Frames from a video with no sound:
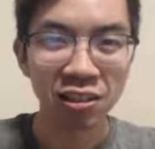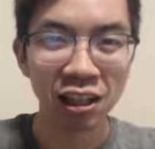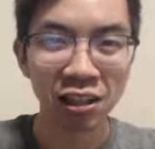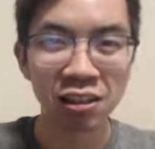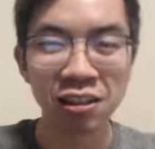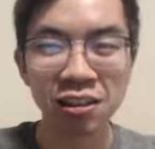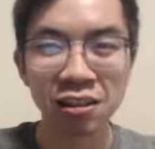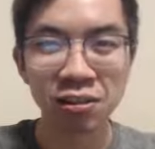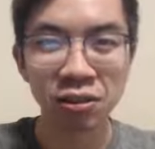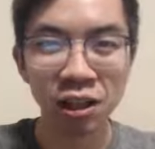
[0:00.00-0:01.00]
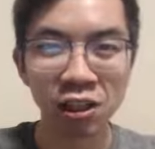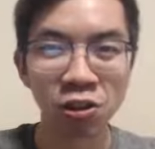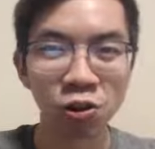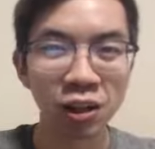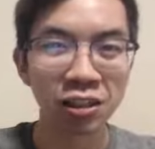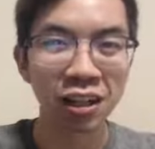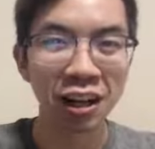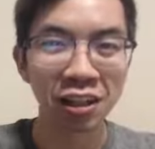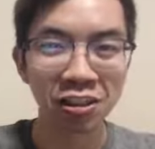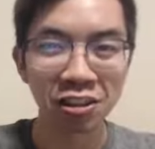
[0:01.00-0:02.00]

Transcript: get you quite tired.